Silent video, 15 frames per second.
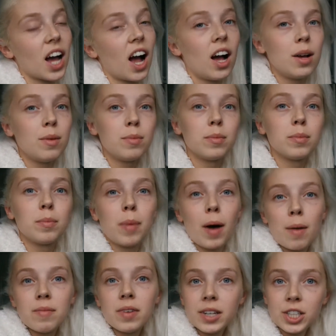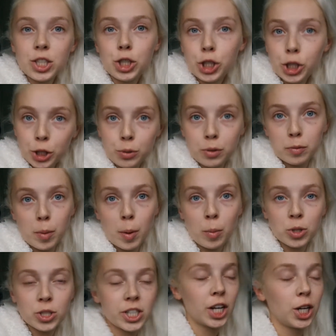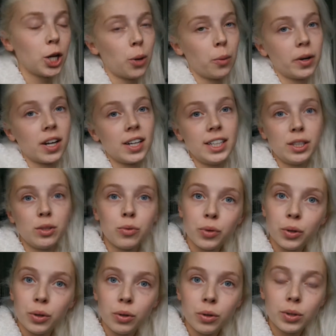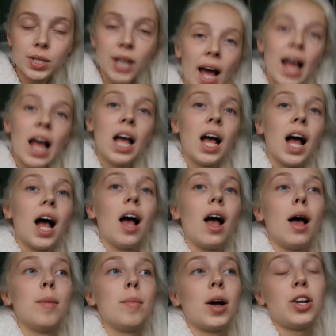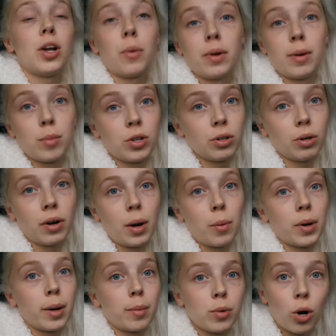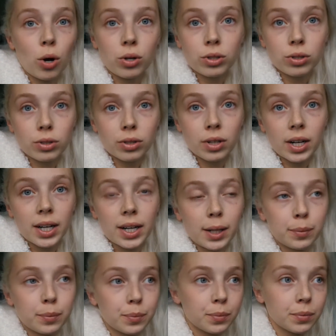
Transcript: I'm very in tune with my body. I know when I need food, I know when I'm hungry and when I'm not hungry.